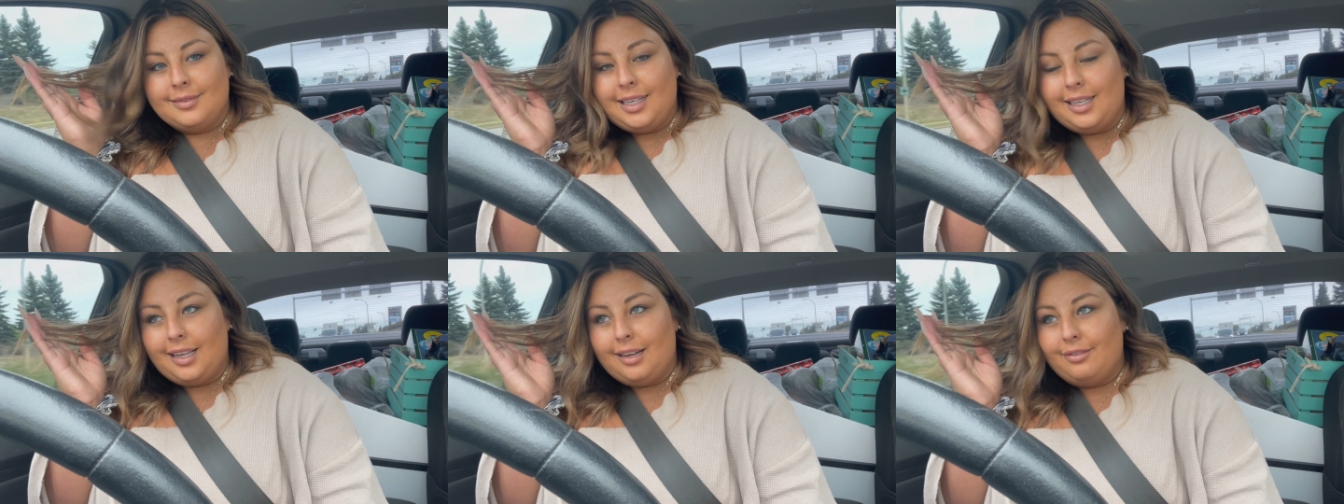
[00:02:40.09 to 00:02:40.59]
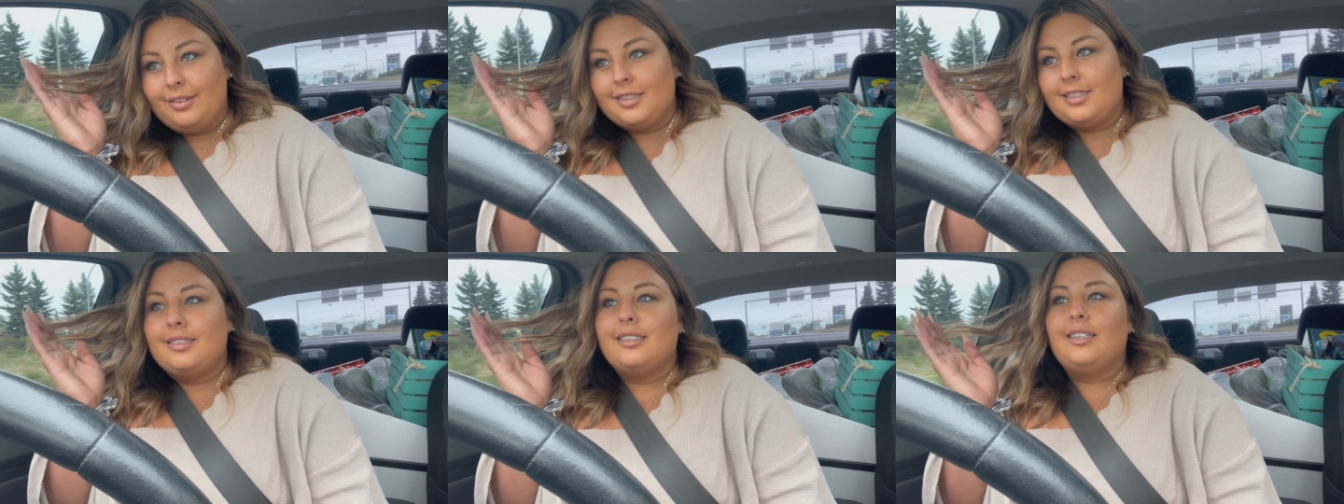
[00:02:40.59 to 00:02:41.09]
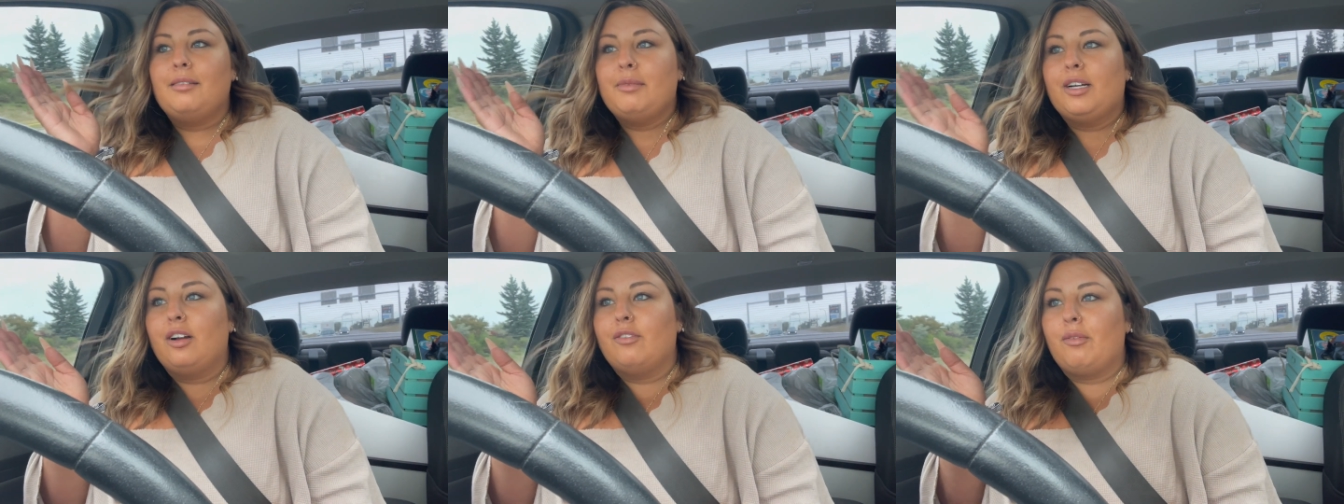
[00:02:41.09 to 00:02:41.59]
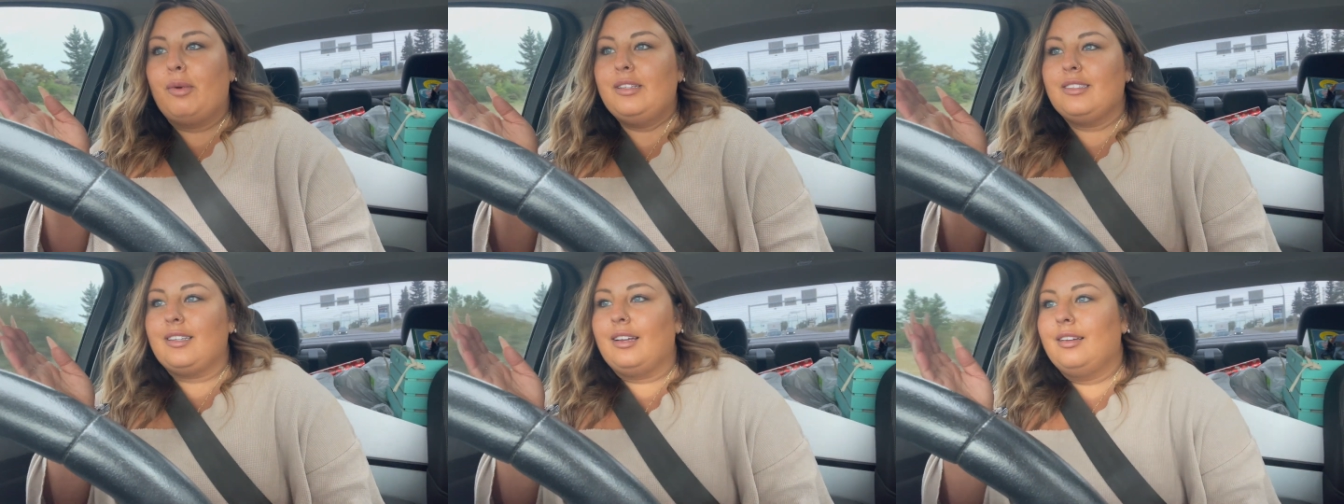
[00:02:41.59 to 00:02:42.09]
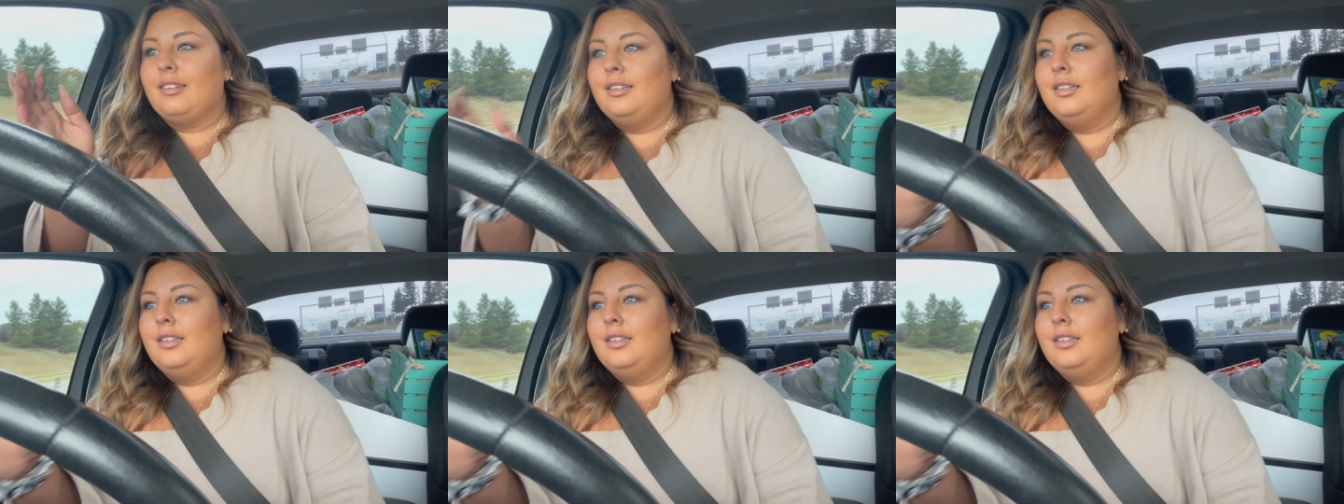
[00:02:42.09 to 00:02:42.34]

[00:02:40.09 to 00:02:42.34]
and get it fixed, because I need my car for Wednesday.